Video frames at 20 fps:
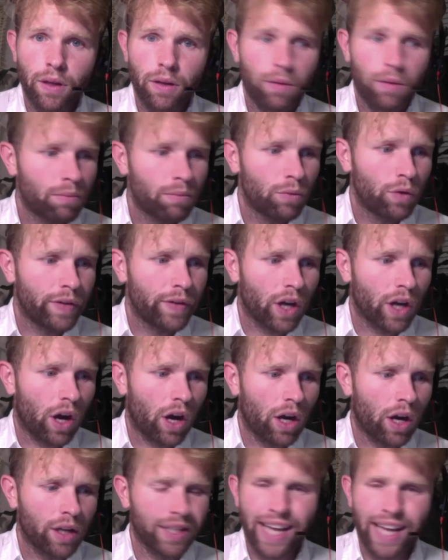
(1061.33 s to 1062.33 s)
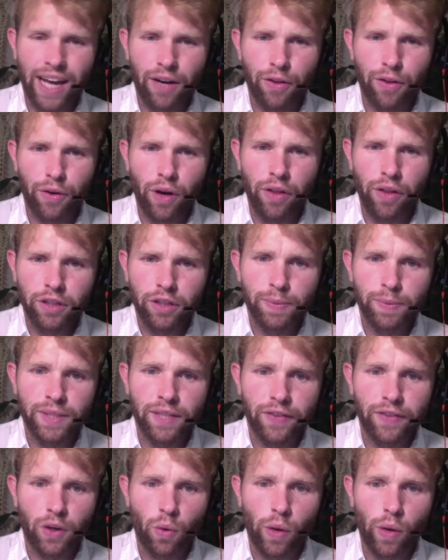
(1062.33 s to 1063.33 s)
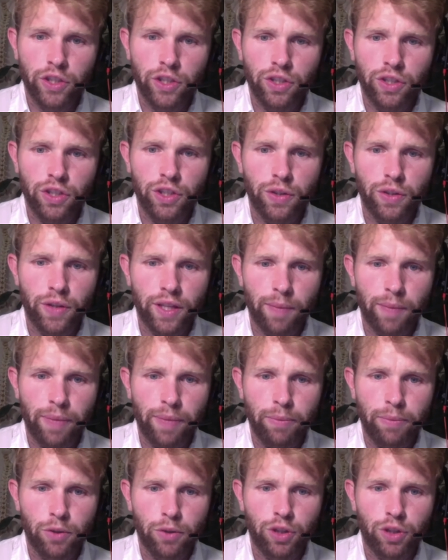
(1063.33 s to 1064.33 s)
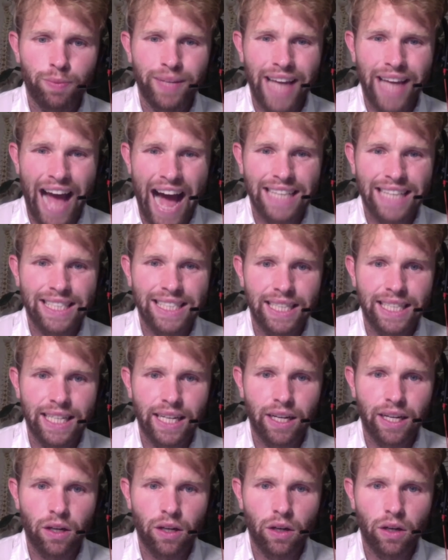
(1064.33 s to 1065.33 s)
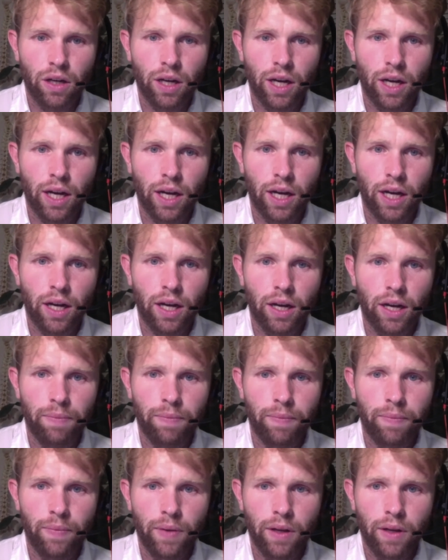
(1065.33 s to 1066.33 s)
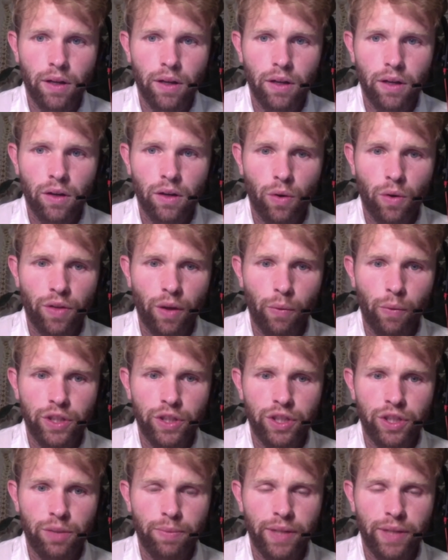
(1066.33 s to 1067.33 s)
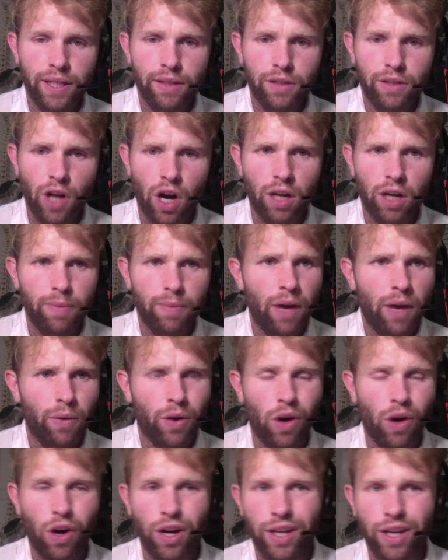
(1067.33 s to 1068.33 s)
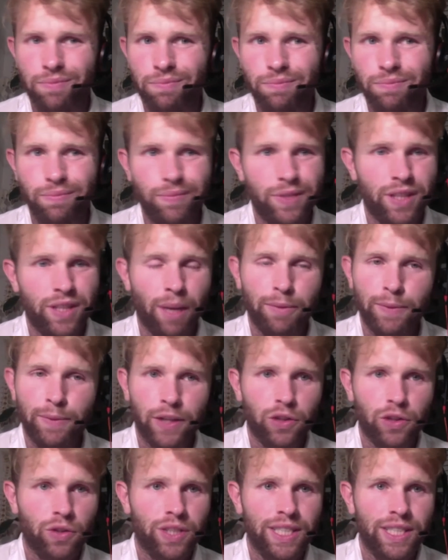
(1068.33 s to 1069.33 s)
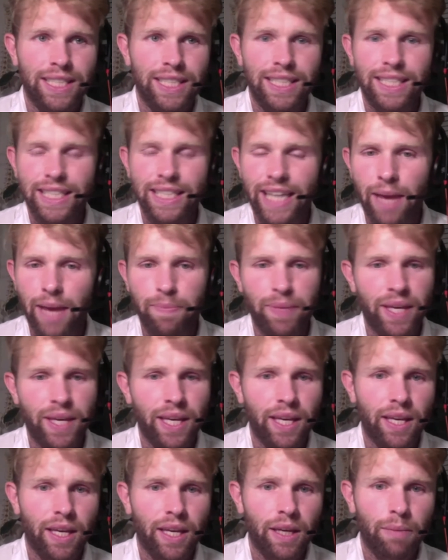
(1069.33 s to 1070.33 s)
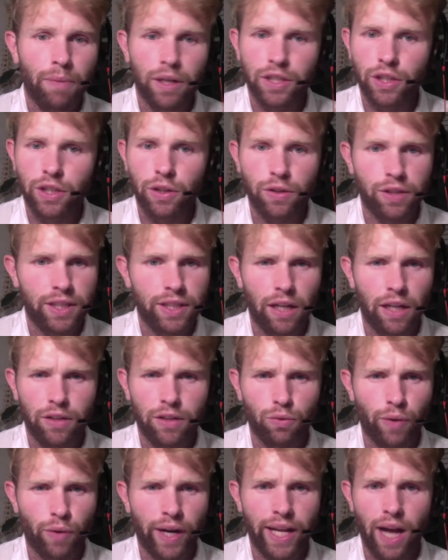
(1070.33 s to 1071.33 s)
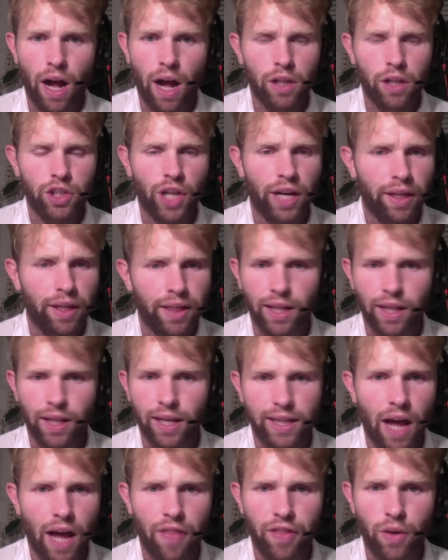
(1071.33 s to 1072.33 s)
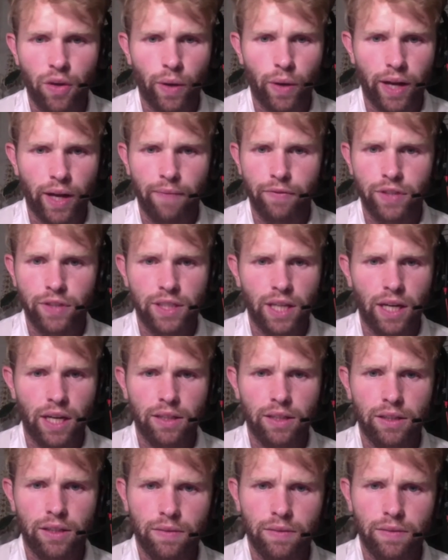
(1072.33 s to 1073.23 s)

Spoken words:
Moving on, Ken, are there other specific questions you think that people should be asking or that we should be talking about regarding subspecialties, EAP, musculoskeletal radiology, anything like that that you want to emphasize?